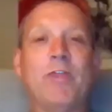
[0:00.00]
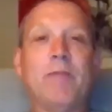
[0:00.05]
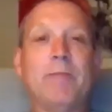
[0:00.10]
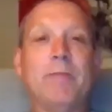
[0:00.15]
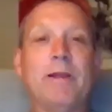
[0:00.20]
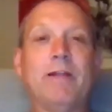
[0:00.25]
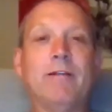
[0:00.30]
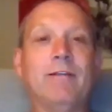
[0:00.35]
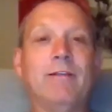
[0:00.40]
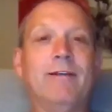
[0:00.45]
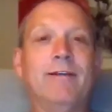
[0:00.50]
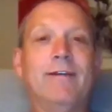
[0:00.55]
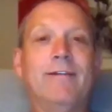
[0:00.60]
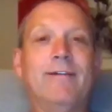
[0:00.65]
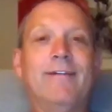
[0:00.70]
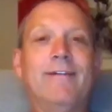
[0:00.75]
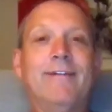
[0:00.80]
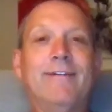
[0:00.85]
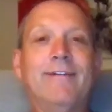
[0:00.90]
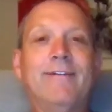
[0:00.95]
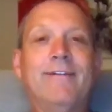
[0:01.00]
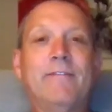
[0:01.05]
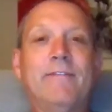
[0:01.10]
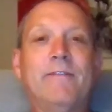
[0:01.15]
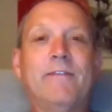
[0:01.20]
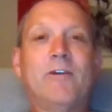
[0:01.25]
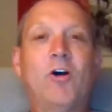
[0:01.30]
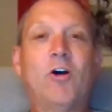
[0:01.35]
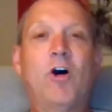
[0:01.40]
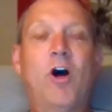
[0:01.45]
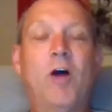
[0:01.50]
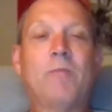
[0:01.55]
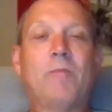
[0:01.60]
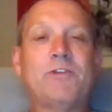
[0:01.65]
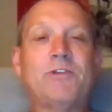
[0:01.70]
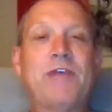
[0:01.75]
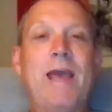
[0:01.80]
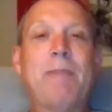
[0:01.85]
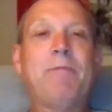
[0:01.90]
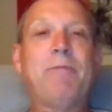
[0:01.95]
the middle, I'm
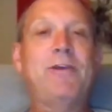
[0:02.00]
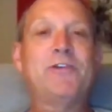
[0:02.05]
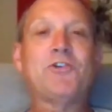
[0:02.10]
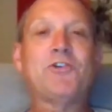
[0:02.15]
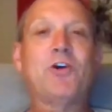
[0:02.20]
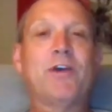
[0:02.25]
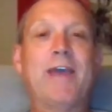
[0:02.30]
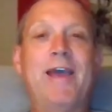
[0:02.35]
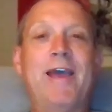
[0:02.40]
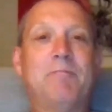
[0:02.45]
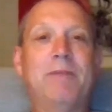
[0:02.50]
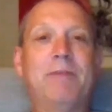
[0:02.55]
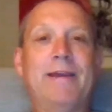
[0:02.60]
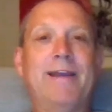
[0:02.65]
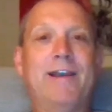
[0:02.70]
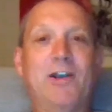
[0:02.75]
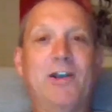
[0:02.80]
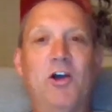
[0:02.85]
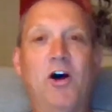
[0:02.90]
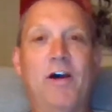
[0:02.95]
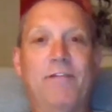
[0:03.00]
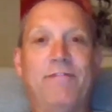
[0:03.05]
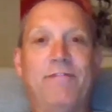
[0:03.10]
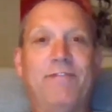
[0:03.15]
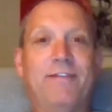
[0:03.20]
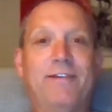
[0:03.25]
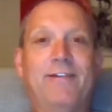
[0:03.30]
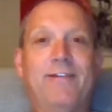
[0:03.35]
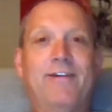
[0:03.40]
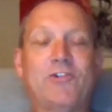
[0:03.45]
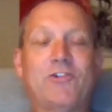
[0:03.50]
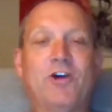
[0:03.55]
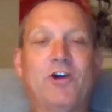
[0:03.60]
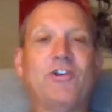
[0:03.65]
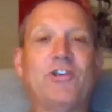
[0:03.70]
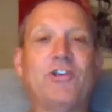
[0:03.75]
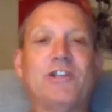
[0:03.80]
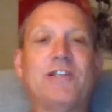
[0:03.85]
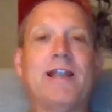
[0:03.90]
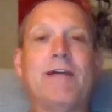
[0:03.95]
as happy as I can be in life because I
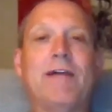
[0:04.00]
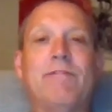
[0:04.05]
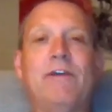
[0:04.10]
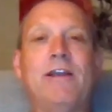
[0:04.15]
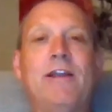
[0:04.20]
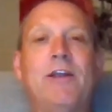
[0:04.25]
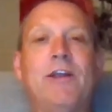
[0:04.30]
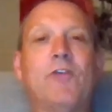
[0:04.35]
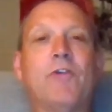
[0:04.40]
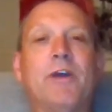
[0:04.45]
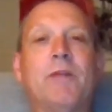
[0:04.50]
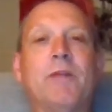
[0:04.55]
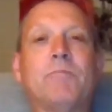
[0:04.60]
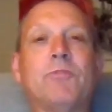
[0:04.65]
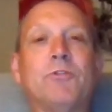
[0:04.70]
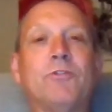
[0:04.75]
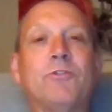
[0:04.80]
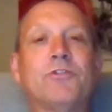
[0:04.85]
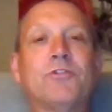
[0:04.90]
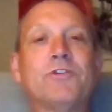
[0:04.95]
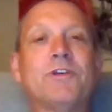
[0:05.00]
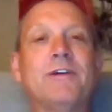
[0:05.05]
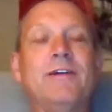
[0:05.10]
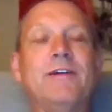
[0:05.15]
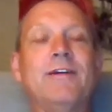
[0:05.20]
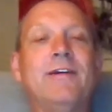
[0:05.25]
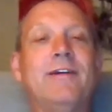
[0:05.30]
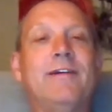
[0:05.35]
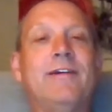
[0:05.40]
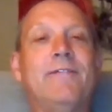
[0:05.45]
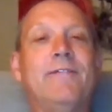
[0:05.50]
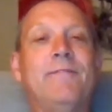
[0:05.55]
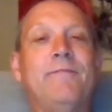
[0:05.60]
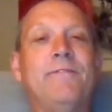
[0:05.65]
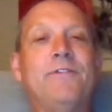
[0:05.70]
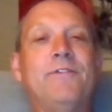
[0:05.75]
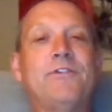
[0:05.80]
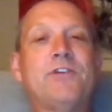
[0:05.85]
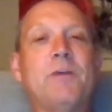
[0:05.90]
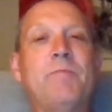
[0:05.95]
just love hitting cricket balls.
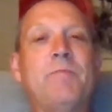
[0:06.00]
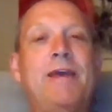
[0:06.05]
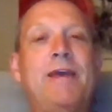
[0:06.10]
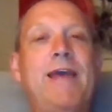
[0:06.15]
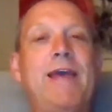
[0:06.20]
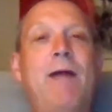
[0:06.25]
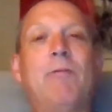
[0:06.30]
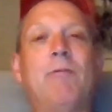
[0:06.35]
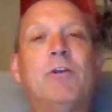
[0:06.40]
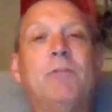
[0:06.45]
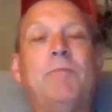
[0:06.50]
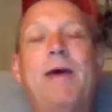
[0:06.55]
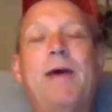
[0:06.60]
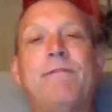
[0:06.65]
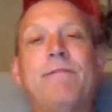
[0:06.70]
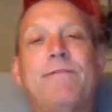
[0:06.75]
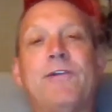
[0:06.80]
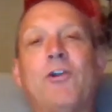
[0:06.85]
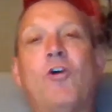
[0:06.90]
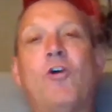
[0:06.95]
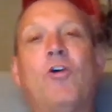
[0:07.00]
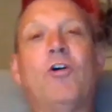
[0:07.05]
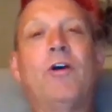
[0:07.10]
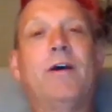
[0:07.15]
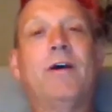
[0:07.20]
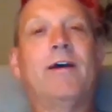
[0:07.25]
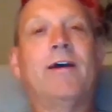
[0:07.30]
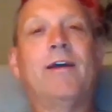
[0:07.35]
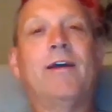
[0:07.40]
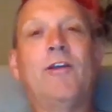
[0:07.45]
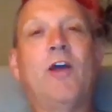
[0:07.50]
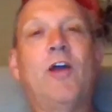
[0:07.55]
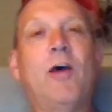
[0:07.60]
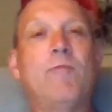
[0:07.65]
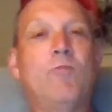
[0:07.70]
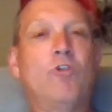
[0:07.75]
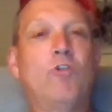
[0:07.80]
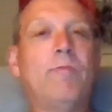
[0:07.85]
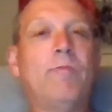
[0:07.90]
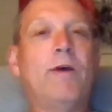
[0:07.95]
So being able to bat for longer and know
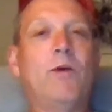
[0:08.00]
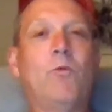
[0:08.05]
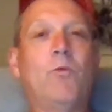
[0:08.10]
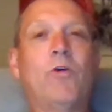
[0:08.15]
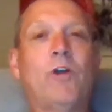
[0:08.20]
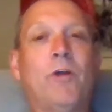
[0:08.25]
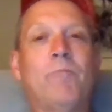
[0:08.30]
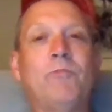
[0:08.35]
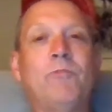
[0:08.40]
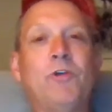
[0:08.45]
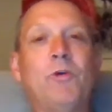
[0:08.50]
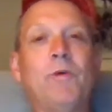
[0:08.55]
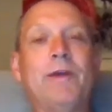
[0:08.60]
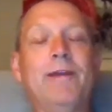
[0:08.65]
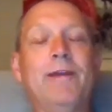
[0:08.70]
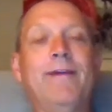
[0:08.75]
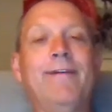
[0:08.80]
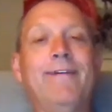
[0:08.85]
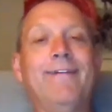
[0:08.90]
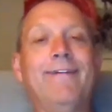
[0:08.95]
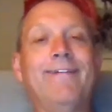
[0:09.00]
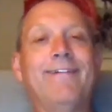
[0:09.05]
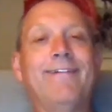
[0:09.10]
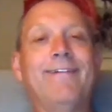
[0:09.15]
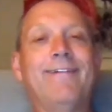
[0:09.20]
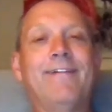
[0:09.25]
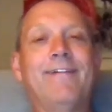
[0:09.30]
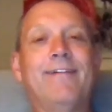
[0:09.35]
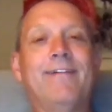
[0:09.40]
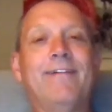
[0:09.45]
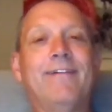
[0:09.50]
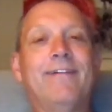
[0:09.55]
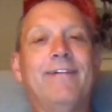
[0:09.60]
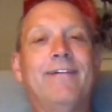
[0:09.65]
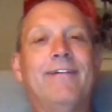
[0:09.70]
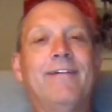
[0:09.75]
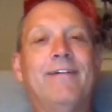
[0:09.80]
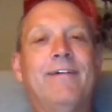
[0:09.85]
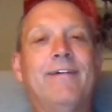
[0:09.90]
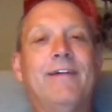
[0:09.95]
more about what I'm doing
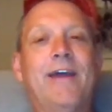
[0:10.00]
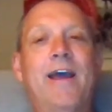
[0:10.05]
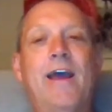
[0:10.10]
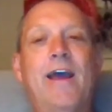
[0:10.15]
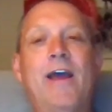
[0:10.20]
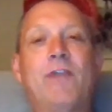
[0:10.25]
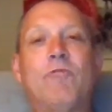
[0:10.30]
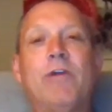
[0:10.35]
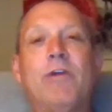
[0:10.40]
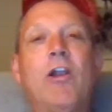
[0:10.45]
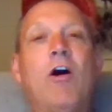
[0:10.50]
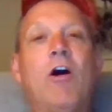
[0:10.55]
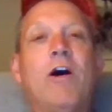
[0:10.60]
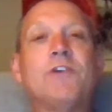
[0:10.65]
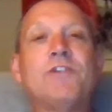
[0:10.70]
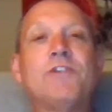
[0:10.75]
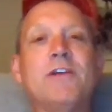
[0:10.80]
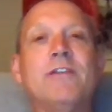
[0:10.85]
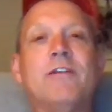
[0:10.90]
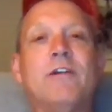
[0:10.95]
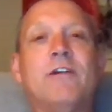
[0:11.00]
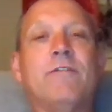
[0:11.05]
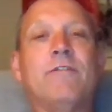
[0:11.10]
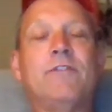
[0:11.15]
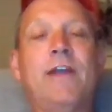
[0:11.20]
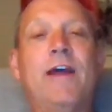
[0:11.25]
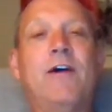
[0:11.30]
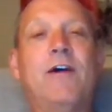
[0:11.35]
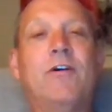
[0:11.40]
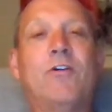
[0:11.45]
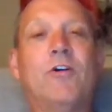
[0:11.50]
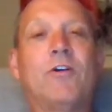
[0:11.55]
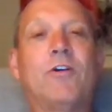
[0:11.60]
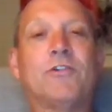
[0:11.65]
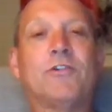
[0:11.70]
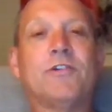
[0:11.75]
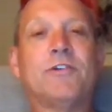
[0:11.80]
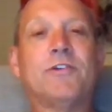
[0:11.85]
and realising that I've now got